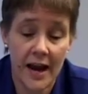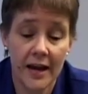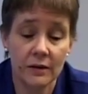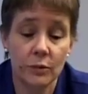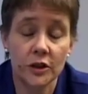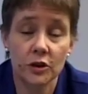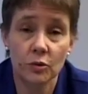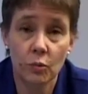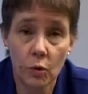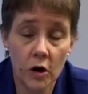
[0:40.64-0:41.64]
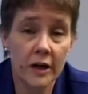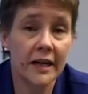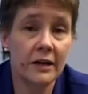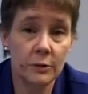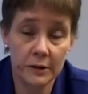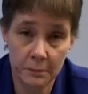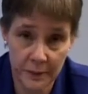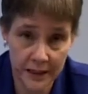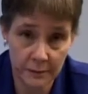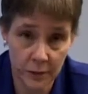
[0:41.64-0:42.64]
And when you're working
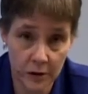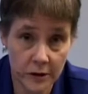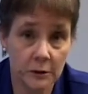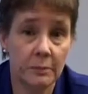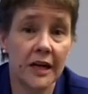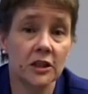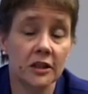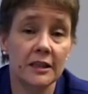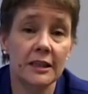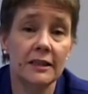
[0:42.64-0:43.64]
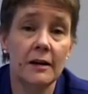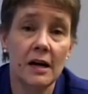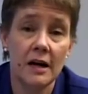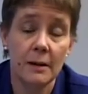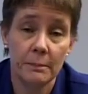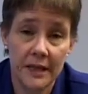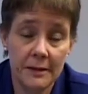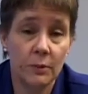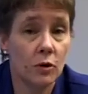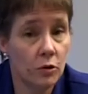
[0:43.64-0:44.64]
with people, especially
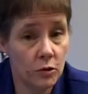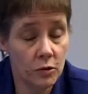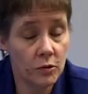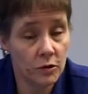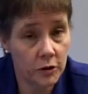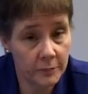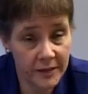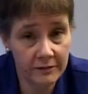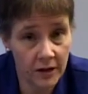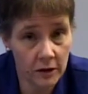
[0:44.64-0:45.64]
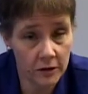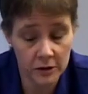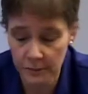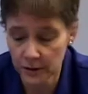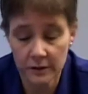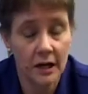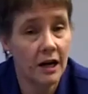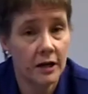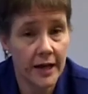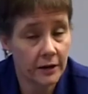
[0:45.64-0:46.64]
people who could be vulnerable,
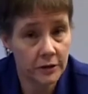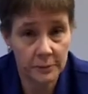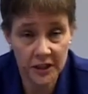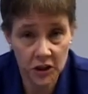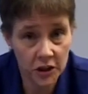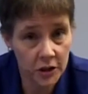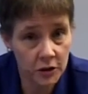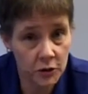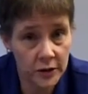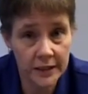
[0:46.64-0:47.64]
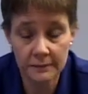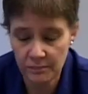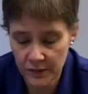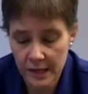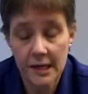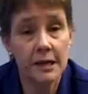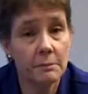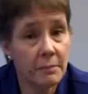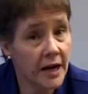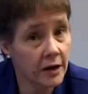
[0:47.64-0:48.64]
that could be children,
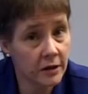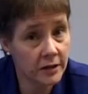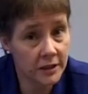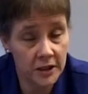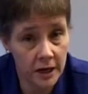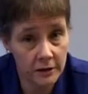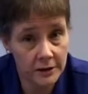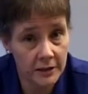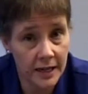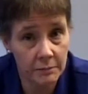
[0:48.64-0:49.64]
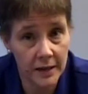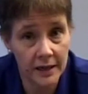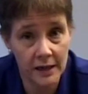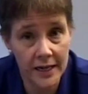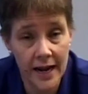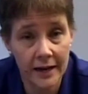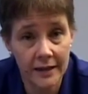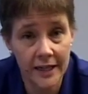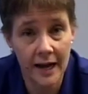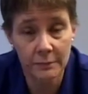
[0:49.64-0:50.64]
impaired adults like mentally
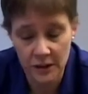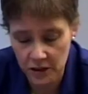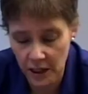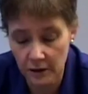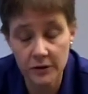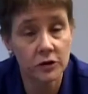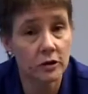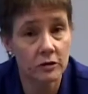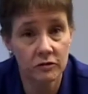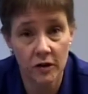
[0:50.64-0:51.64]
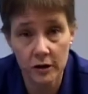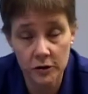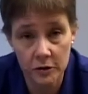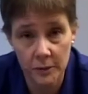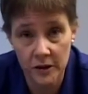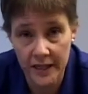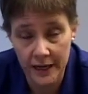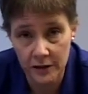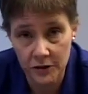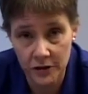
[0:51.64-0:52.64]
handicapped adults, or vulnerable
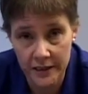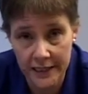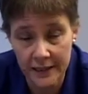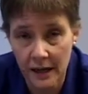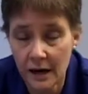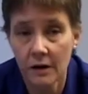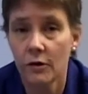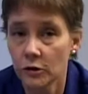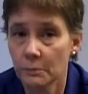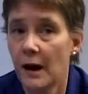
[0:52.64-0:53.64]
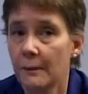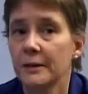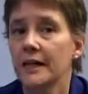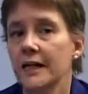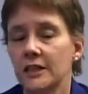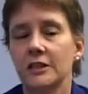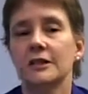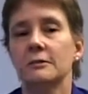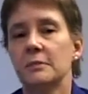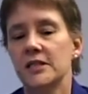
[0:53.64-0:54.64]
elderly, those
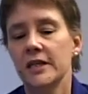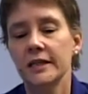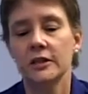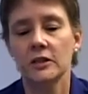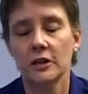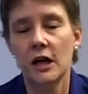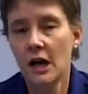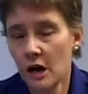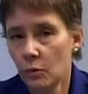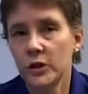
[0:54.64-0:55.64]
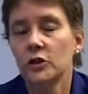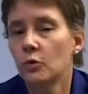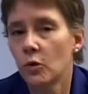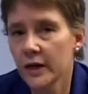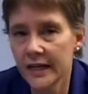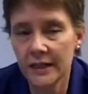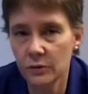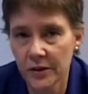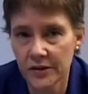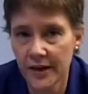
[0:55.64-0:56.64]
populations in particular, when you're
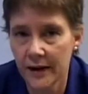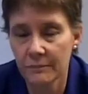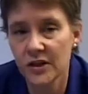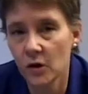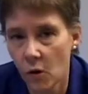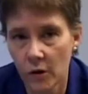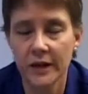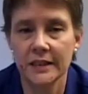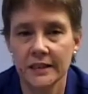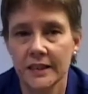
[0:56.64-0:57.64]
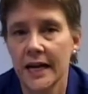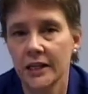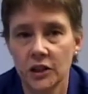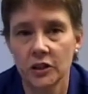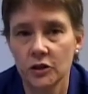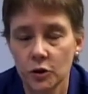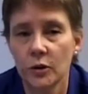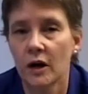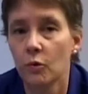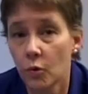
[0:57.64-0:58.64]
working with them, the organization
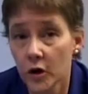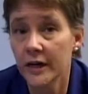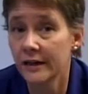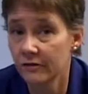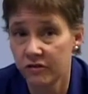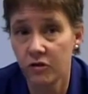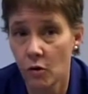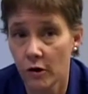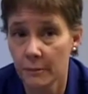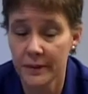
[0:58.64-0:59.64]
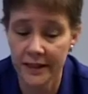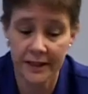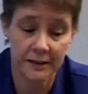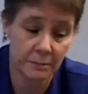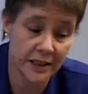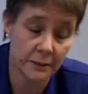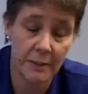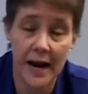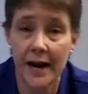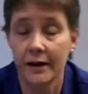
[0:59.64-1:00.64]
you are working for, be
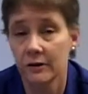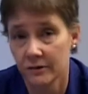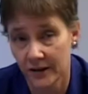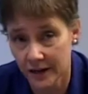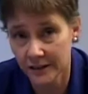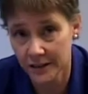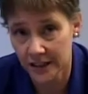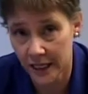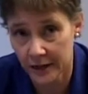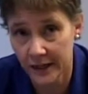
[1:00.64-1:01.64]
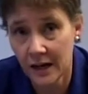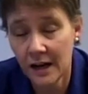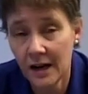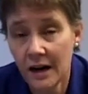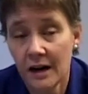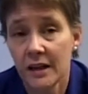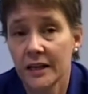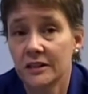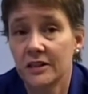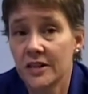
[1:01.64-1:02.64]
it paid or voluntary,
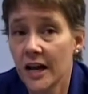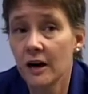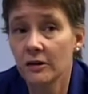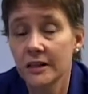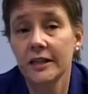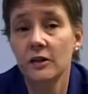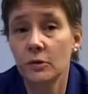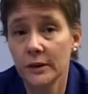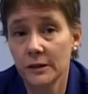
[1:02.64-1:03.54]
it's their legal